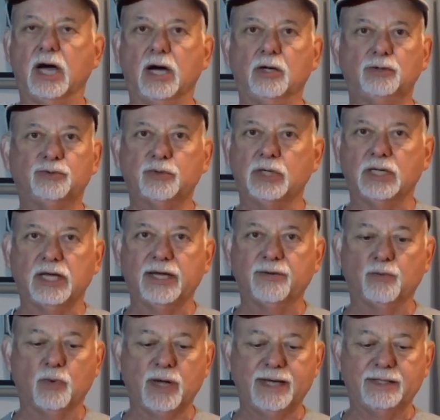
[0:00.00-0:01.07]
ultra
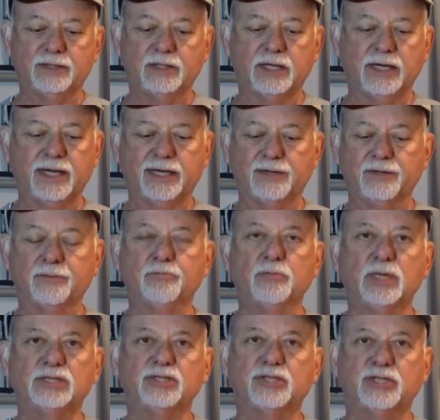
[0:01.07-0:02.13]
lightweight, and
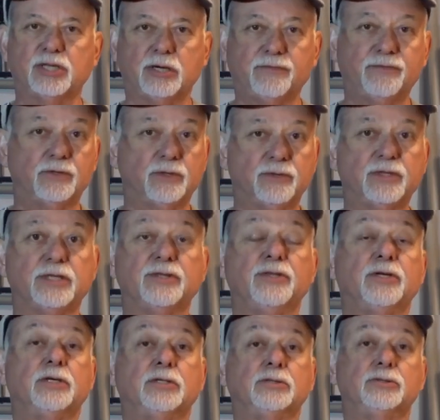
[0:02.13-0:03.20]
much tougher than
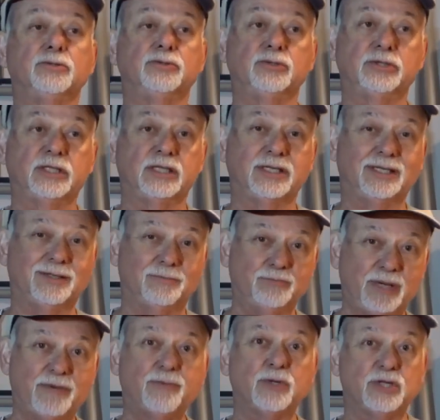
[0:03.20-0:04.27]
those
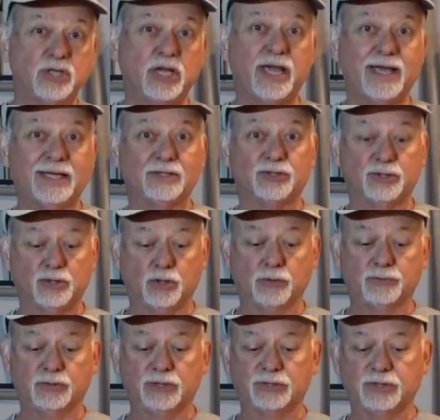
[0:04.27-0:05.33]
beverage can
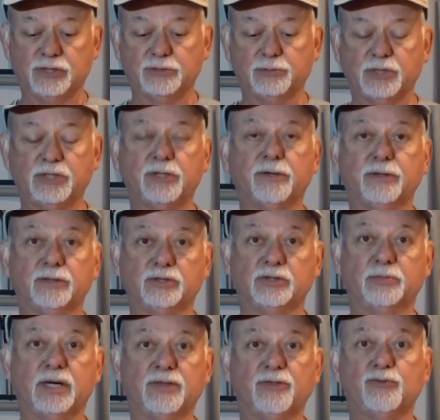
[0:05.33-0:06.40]
stoves because this material is
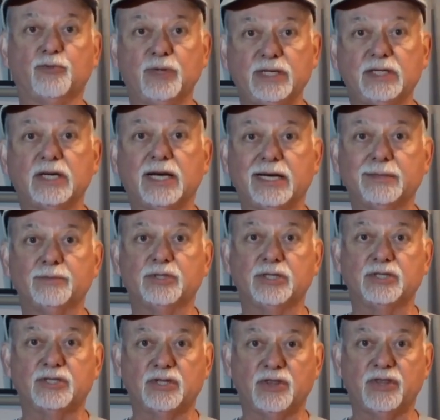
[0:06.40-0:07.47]
about 3 times
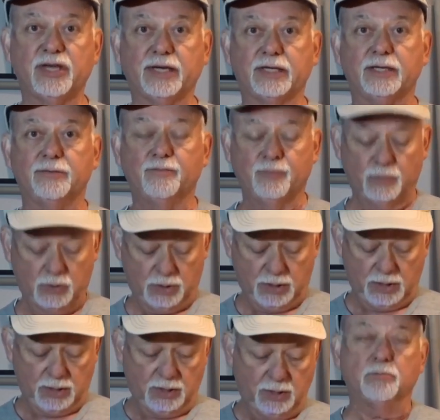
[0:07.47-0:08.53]
as thick.
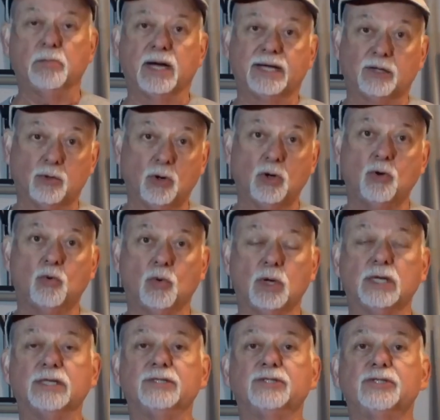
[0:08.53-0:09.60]
My goal
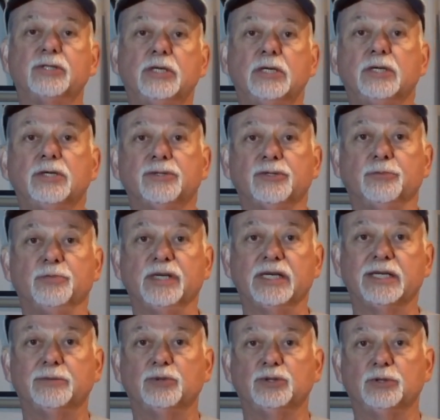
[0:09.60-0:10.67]
was to be
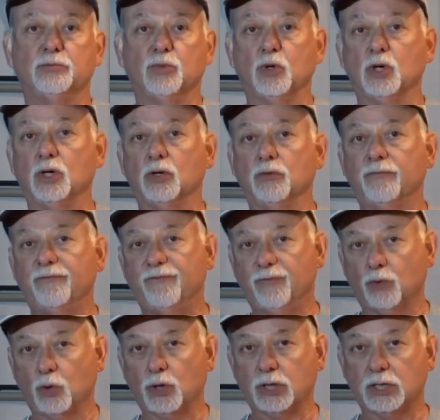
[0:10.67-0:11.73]
able to boil
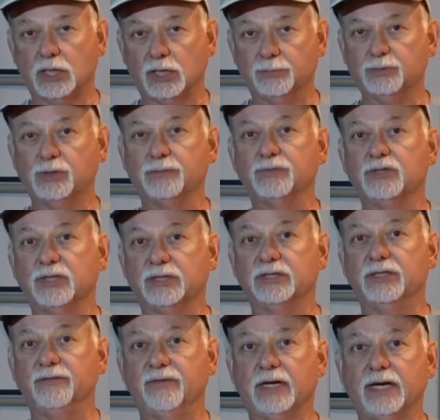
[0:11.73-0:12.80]
4 cups of
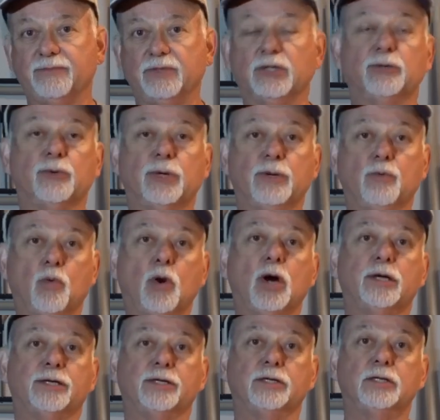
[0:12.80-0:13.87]
65-degree
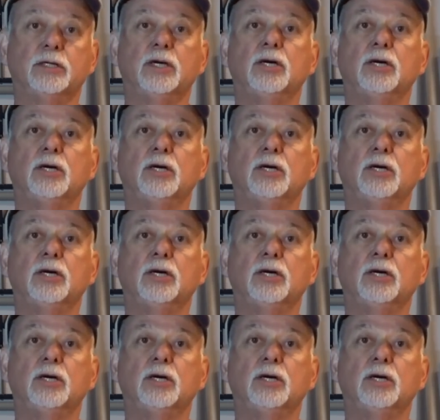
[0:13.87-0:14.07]
water